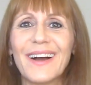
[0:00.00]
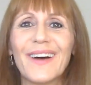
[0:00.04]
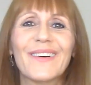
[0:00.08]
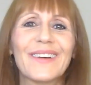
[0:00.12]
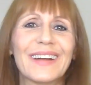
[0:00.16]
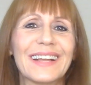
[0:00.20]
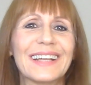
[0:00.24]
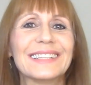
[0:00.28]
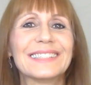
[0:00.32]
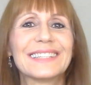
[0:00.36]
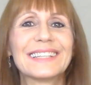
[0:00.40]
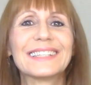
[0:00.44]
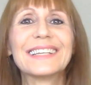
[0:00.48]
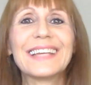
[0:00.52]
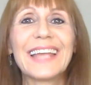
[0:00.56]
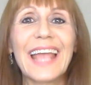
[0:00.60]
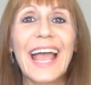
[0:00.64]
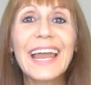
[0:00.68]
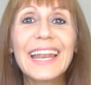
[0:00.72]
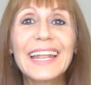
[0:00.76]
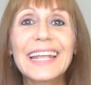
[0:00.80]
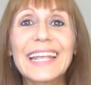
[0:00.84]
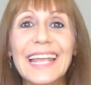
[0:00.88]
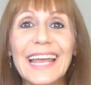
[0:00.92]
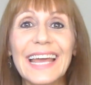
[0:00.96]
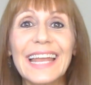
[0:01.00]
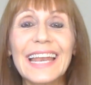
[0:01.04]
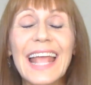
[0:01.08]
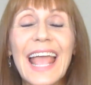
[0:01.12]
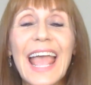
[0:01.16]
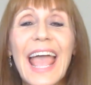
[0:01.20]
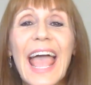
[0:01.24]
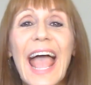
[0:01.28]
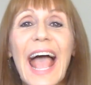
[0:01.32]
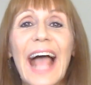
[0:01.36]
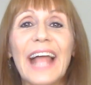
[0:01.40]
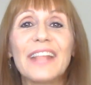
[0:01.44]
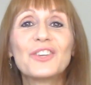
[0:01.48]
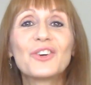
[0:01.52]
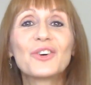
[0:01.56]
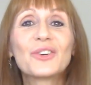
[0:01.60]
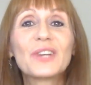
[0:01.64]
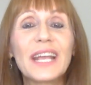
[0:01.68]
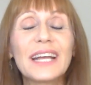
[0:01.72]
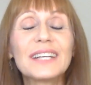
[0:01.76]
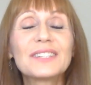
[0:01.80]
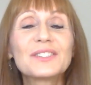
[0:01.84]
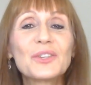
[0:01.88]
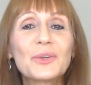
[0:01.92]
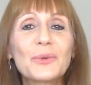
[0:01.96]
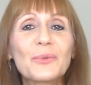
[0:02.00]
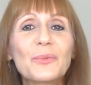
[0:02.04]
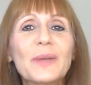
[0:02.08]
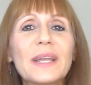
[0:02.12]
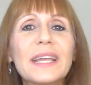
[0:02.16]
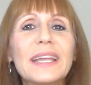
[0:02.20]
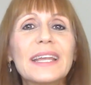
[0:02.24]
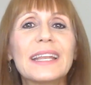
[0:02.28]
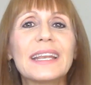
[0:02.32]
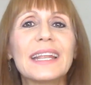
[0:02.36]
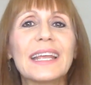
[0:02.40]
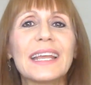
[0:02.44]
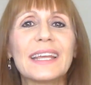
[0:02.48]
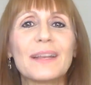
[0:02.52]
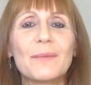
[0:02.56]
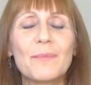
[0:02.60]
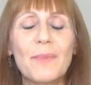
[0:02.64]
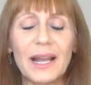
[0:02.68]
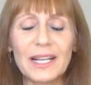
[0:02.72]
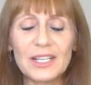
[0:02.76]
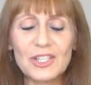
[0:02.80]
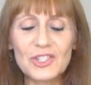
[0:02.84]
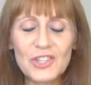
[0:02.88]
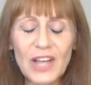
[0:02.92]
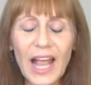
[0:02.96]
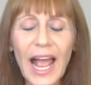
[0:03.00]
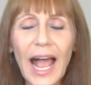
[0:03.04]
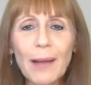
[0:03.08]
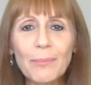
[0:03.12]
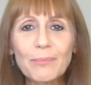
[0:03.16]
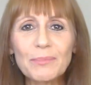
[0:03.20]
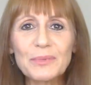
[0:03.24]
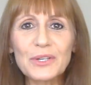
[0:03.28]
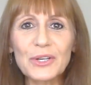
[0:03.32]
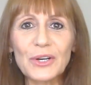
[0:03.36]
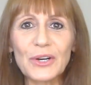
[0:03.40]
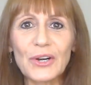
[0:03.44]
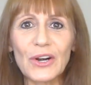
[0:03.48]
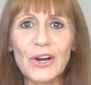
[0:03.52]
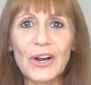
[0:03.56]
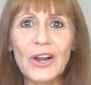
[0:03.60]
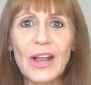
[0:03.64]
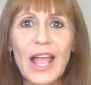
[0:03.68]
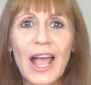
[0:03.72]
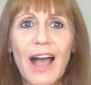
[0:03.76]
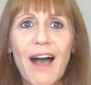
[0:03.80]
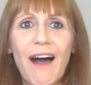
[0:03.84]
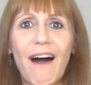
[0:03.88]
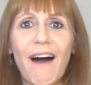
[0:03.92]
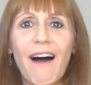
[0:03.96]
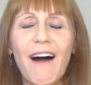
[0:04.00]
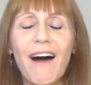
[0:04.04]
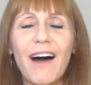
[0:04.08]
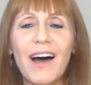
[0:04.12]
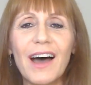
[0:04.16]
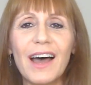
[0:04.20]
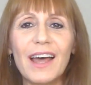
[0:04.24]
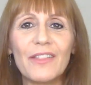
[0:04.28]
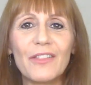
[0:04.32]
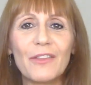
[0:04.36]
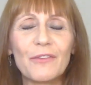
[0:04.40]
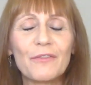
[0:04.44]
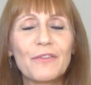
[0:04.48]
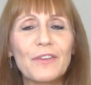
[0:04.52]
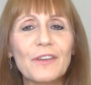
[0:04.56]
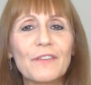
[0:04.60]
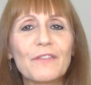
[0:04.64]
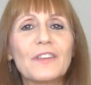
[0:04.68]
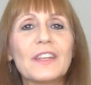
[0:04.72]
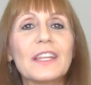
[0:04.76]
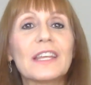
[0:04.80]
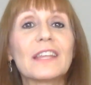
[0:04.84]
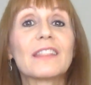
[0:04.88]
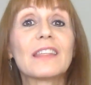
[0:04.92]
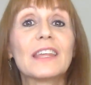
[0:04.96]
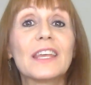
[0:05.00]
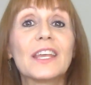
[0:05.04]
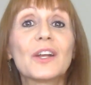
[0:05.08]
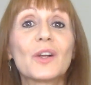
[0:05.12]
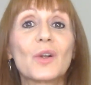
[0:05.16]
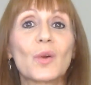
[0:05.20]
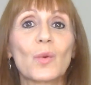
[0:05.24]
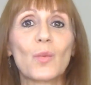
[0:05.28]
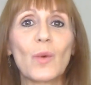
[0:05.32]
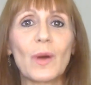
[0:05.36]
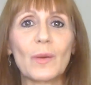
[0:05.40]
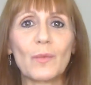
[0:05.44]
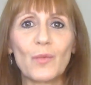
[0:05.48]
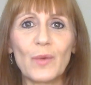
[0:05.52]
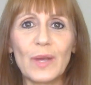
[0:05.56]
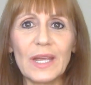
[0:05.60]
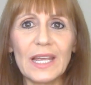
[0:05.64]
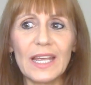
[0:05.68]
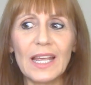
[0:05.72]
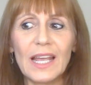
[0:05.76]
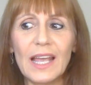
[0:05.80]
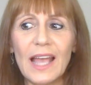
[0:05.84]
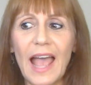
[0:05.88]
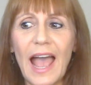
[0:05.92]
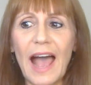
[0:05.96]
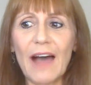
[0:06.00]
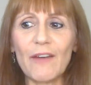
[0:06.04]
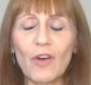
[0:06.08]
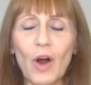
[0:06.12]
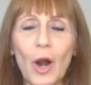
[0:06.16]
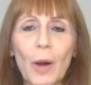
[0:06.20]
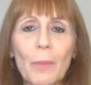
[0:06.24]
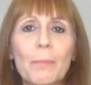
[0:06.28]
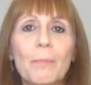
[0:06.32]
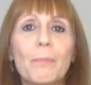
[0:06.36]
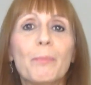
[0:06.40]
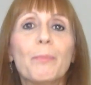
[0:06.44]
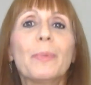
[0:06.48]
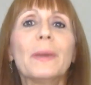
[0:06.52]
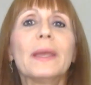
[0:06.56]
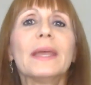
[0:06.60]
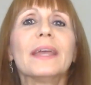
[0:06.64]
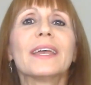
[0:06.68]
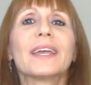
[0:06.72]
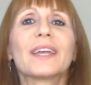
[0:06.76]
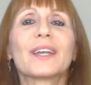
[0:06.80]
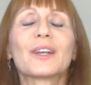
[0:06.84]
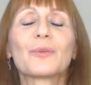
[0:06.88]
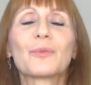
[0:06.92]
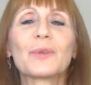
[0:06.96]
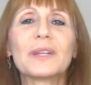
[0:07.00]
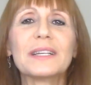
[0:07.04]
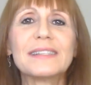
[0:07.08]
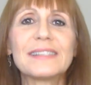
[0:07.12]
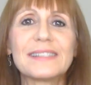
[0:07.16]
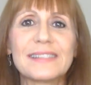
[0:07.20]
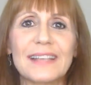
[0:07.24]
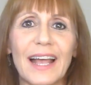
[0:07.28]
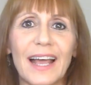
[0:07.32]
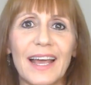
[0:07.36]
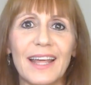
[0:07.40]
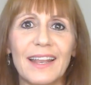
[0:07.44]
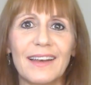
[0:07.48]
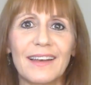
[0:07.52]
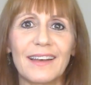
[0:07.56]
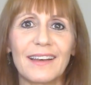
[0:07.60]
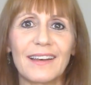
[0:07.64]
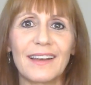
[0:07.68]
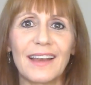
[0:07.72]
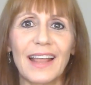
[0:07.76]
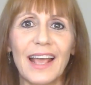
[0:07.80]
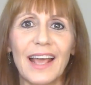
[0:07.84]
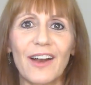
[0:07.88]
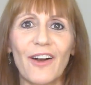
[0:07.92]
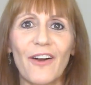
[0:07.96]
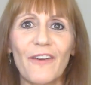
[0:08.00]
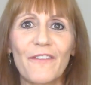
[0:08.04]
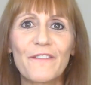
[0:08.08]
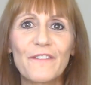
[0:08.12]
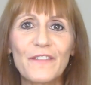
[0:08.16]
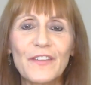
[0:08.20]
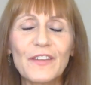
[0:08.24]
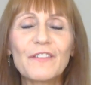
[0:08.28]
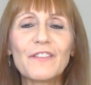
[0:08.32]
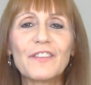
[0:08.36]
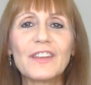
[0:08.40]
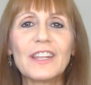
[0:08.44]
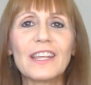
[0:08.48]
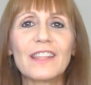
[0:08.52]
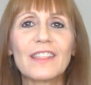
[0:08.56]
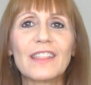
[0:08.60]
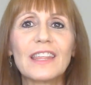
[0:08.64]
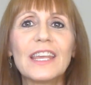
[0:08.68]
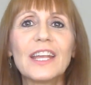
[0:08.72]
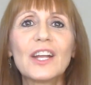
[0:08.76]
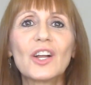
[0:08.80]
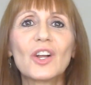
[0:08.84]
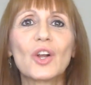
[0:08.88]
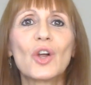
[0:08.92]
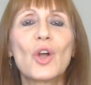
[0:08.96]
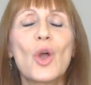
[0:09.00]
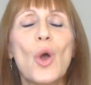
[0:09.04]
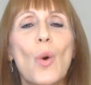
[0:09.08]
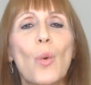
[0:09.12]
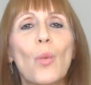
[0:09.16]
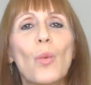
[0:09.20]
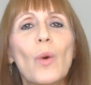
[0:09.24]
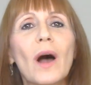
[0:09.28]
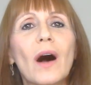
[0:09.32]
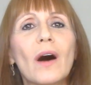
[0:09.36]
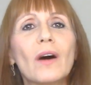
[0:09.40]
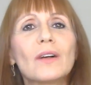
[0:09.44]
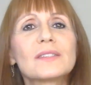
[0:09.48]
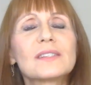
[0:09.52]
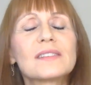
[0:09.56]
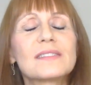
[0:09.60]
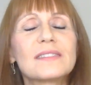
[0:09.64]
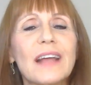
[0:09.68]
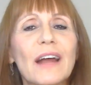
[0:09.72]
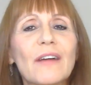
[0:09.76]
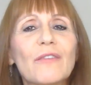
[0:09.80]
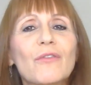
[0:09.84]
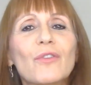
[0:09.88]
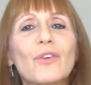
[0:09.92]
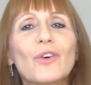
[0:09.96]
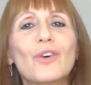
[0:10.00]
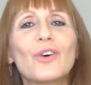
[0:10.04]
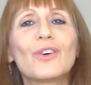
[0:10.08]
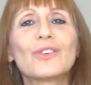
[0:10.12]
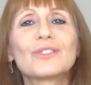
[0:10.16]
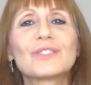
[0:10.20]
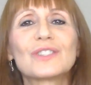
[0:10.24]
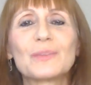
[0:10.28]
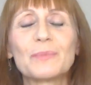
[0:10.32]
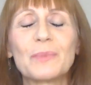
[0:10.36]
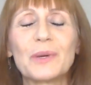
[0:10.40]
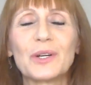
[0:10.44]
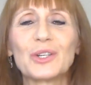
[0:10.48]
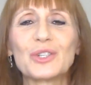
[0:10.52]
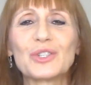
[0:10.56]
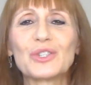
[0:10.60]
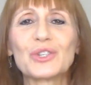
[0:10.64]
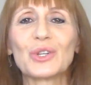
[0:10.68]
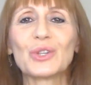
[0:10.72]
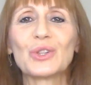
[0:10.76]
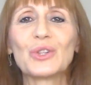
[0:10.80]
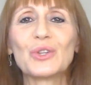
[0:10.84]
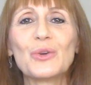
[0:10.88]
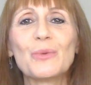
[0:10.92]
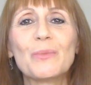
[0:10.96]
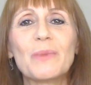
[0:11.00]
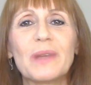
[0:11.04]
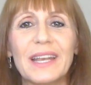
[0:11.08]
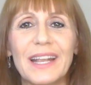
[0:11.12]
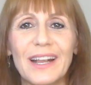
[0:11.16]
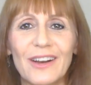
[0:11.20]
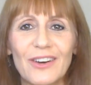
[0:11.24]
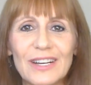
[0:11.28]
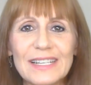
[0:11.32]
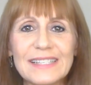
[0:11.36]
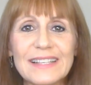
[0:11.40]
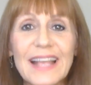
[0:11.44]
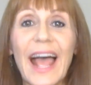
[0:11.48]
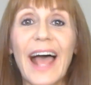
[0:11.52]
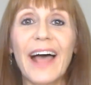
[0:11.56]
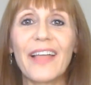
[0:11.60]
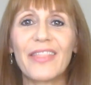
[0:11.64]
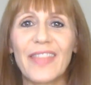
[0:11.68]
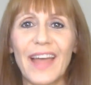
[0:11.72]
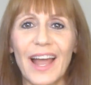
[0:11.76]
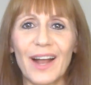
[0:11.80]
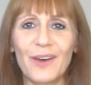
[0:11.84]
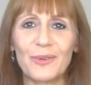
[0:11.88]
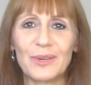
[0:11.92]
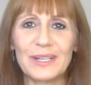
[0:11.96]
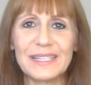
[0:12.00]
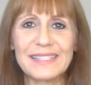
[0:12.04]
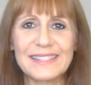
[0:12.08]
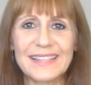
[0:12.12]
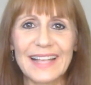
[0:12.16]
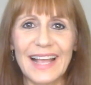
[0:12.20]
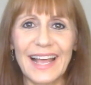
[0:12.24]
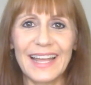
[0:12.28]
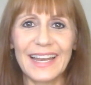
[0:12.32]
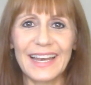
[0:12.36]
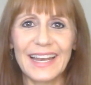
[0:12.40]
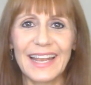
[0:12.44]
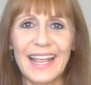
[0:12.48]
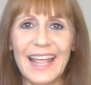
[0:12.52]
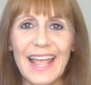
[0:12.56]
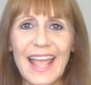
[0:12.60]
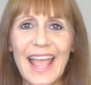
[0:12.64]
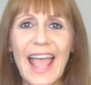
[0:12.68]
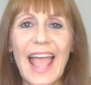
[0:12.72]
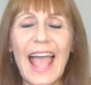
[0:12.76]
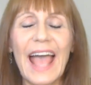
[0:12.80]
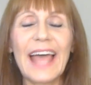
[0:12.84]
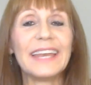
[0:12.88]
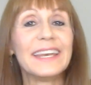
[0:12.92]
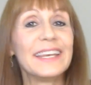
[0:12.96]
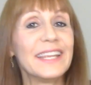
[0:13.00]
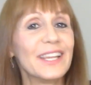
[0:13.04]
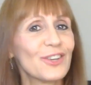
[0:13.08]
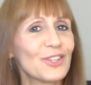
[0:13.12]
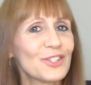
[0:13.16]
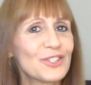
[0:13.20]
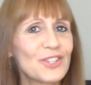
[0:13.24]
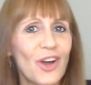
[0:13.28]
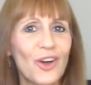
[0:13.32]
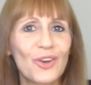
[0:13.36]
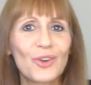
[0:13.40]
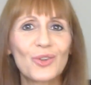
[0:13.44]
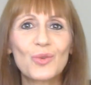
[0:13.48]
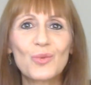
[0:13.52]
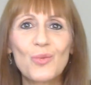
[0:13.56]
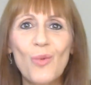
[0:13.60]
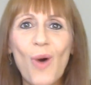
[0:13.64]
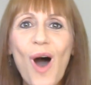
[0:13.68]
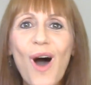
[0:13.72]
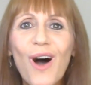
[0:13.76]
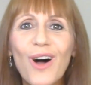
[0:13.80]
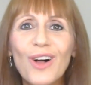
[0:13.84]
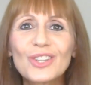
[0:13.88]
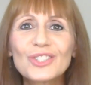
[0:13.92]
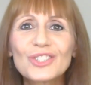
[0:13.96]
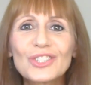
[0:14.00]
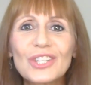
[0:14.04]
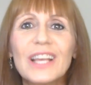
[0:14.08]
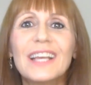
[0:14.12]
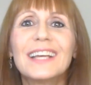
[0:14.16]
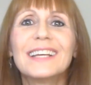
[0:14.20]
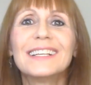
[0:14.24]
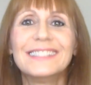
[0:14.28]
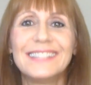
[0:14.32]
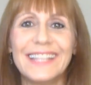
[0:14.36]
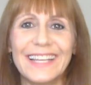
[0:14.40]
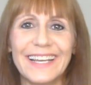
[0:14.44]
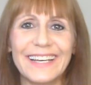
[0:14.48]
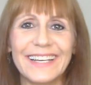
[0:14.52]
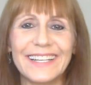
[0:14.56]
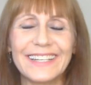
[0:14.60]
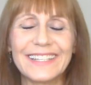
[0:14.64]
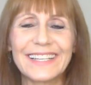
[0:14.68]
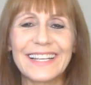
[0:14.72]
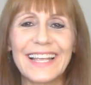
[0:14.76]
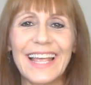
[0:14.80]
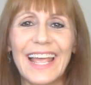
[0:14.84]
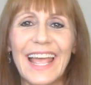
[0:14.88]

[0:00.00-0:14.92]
going and getting it. And you'll get to read in my chapter on the 50th year when we have our big reset. At our 50th year, well, several spiritual luminaries had that reset, and Neale Donald Walsch did.